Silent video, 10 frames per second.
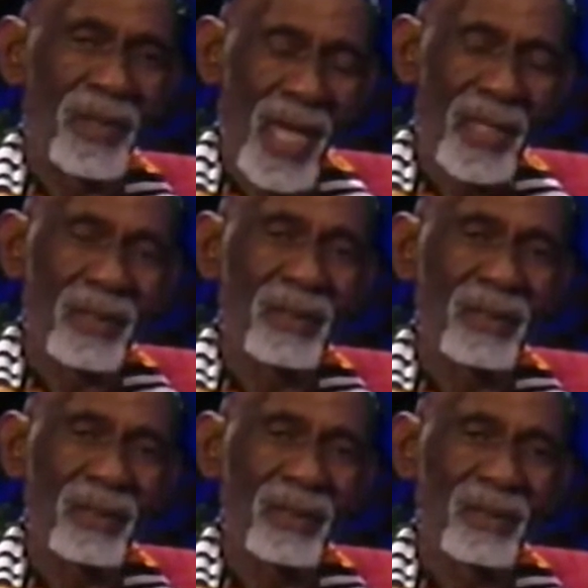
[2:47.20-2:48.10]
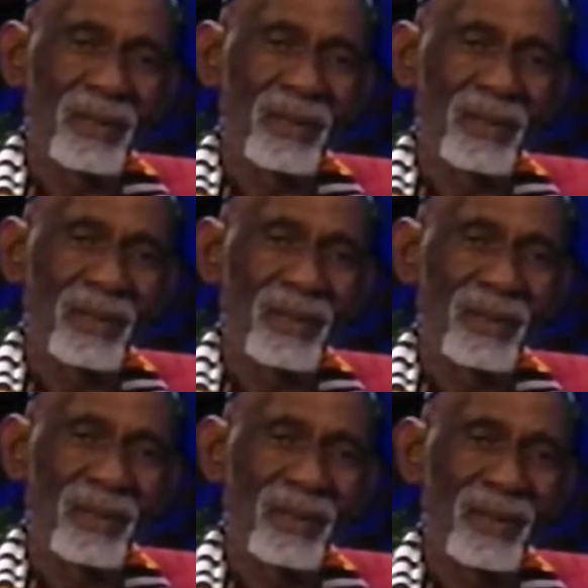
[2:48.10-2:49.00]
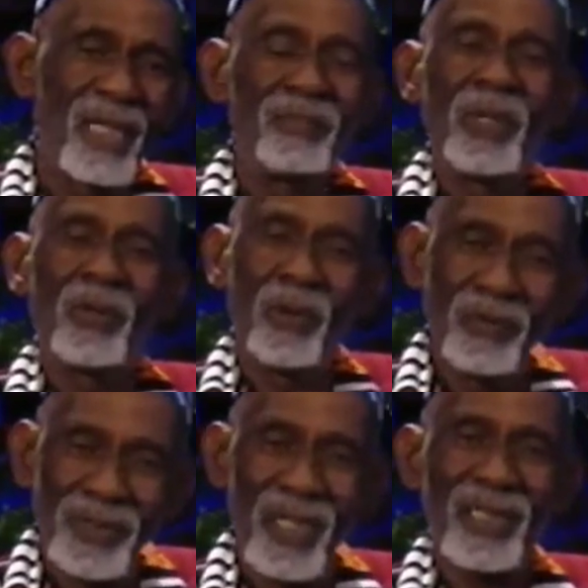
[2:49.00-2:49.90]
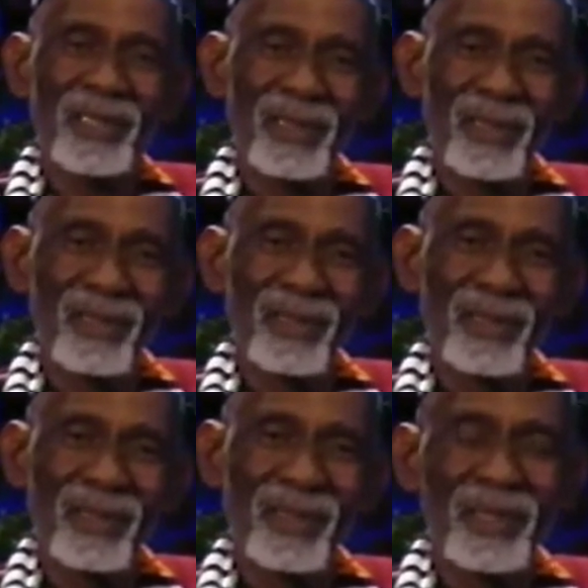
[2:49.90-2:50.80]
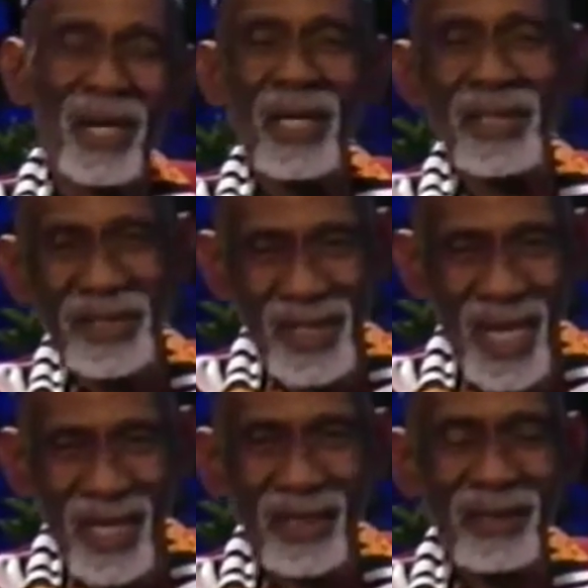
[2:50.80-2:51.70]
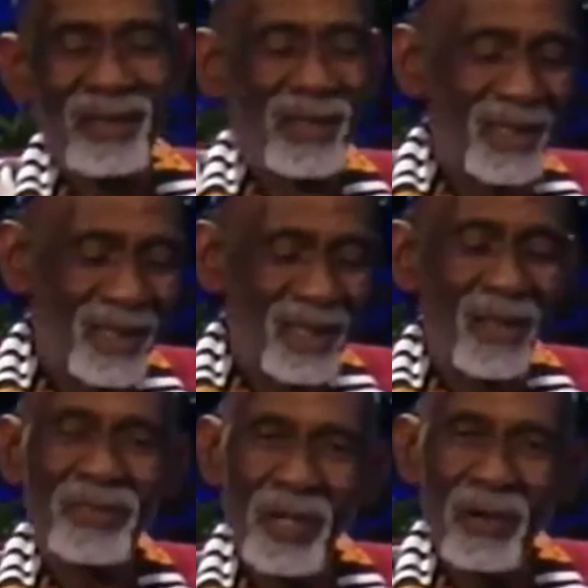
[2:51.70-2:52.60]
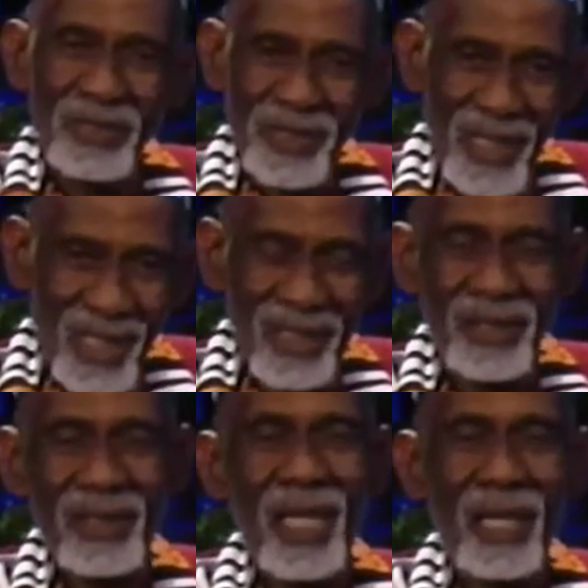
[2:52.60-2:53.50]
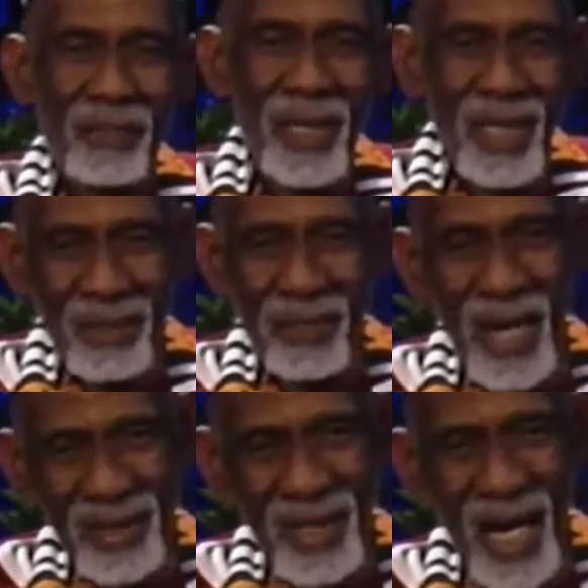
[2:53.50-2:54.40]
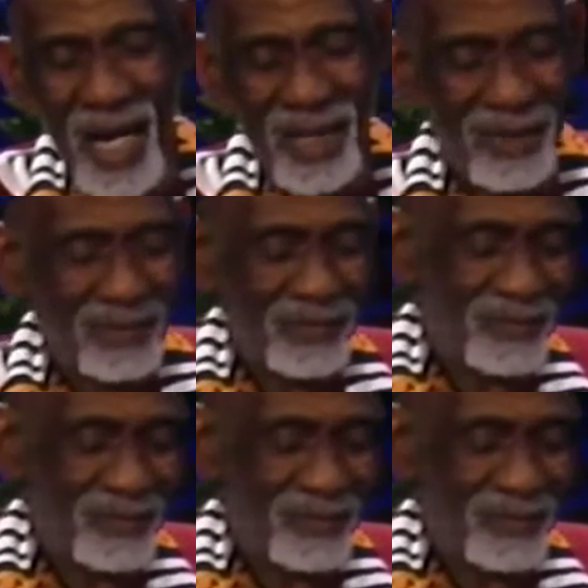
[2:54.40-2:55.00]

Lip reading: then it behooves us to understand those things that are made by God.